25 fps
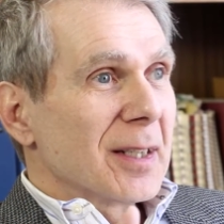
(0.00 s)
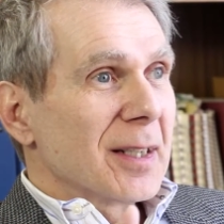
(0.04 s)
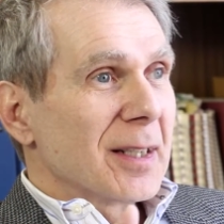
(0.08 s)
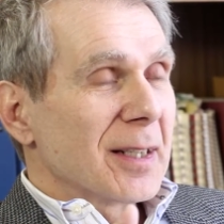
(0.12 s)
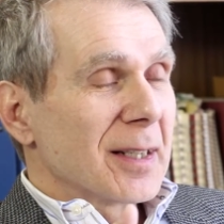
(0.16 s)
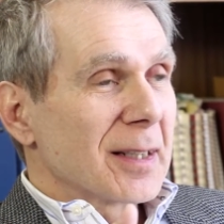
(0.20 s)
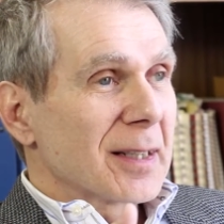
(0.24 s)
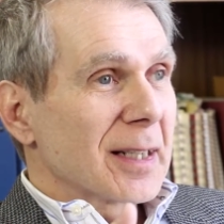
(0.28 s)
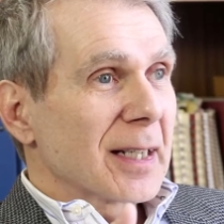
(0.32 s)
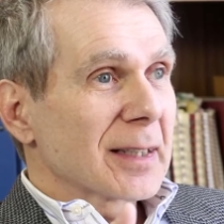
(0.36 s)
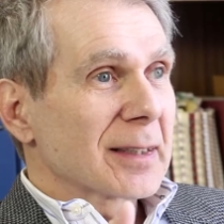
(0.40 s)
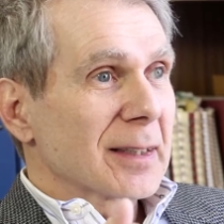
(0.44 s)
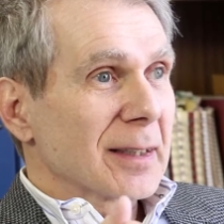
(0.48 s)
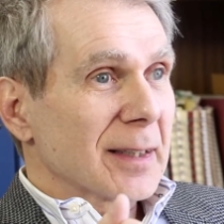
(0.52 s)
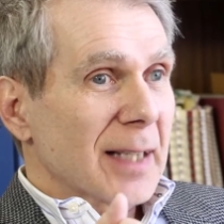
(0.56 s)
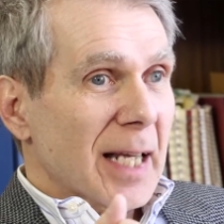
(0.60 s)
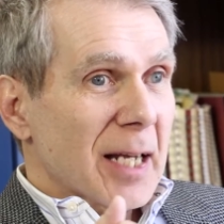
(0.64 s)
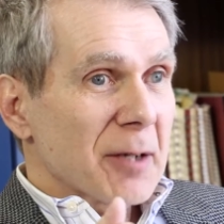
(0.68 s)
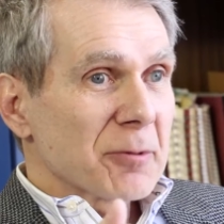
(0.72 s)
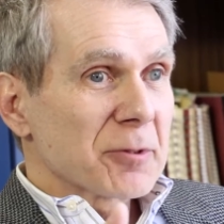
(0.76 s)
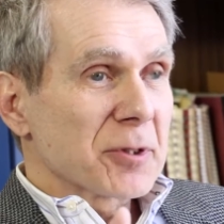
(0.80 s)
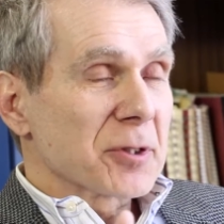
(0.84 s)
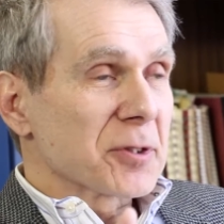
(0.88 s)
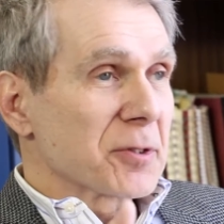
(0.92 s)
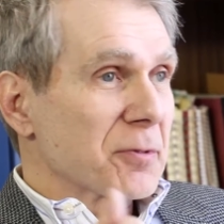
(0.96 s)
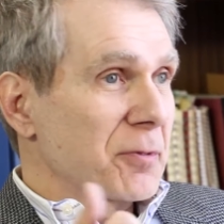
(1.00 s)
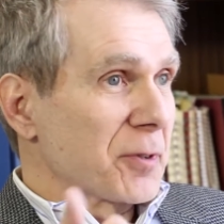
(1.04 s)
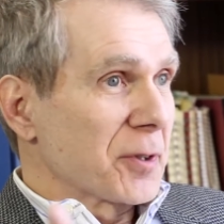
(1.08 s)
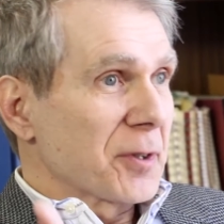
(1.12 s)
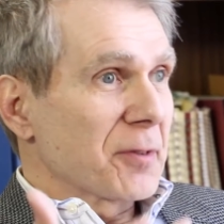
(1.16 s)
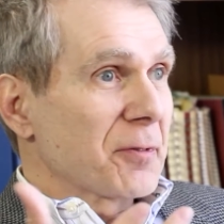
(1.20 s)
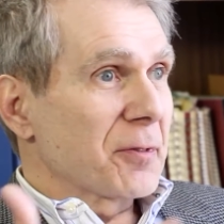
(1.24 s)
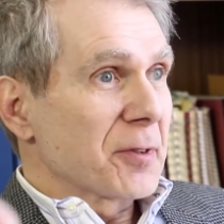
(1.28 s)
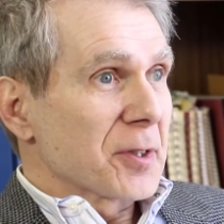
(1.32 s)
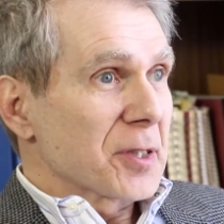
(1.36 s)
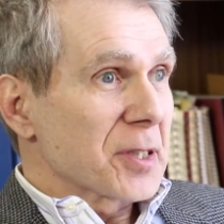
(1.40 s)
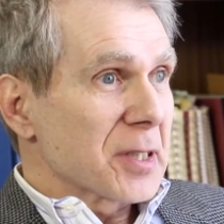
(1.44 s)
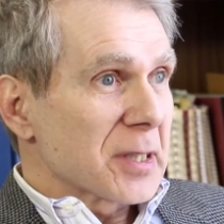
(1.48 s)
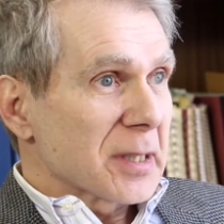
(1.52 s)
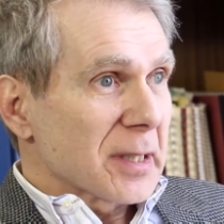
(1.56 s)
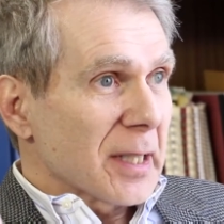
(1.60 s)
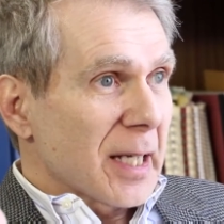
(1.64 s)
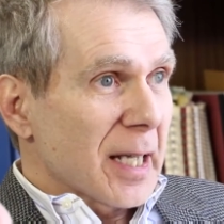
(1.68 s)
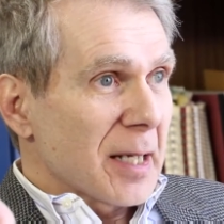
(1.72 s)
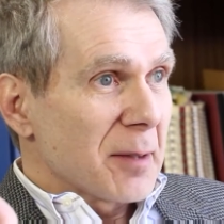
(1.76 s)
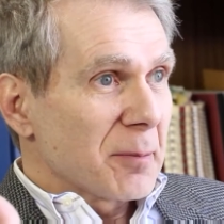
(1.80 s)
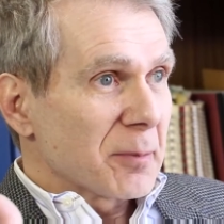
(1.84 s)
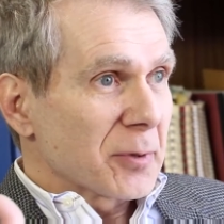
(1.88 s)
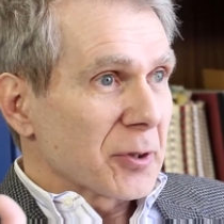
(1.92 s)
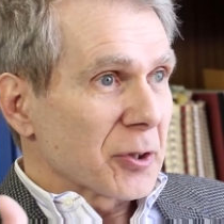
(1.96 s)
and that allows us for the first
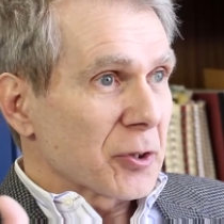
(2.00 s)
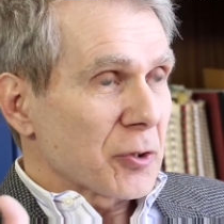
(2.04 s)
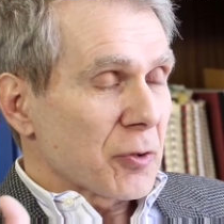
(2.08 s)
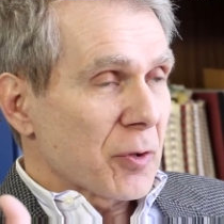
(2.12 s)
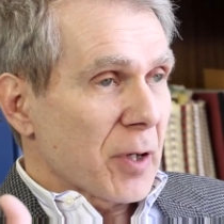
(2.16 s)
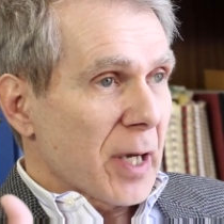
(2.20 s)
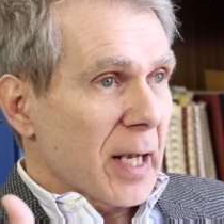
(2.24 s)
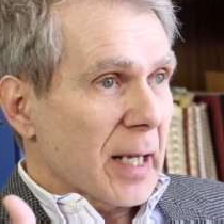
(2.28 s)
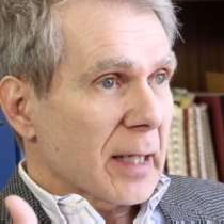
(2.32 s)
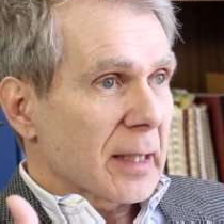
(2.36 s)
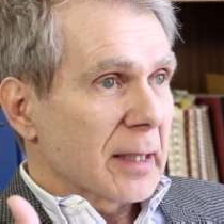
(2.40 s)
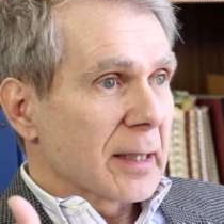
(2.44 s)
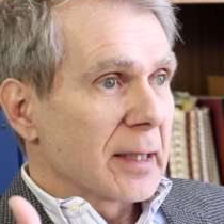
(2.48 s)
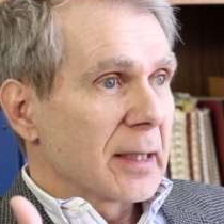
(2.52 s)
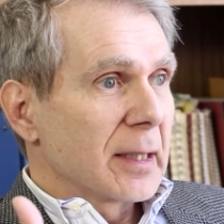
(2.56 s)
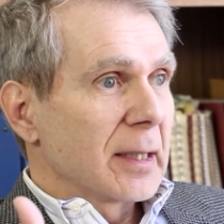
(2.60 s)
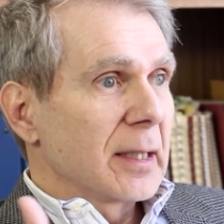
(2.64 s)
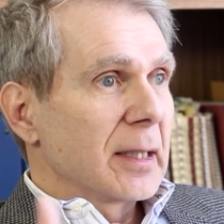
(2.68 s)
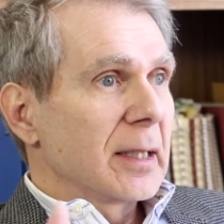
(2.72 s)
time to track